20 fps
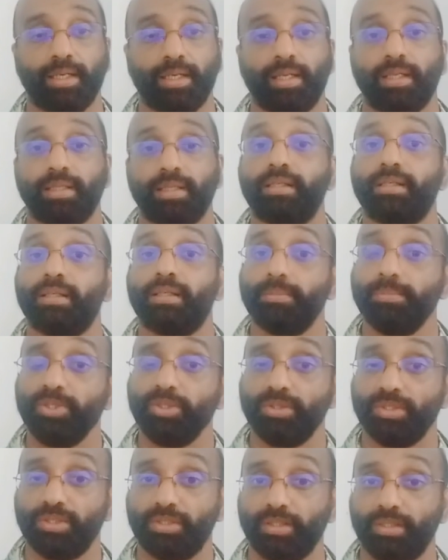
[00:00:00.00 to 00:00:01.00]
the
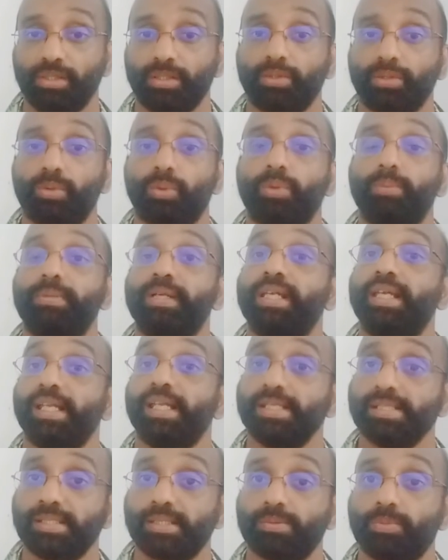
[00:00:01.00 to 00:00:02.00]
community could be
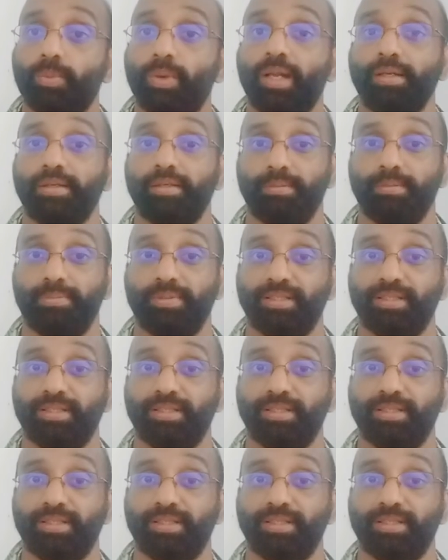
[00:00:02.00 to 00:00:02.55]
less vulnerable.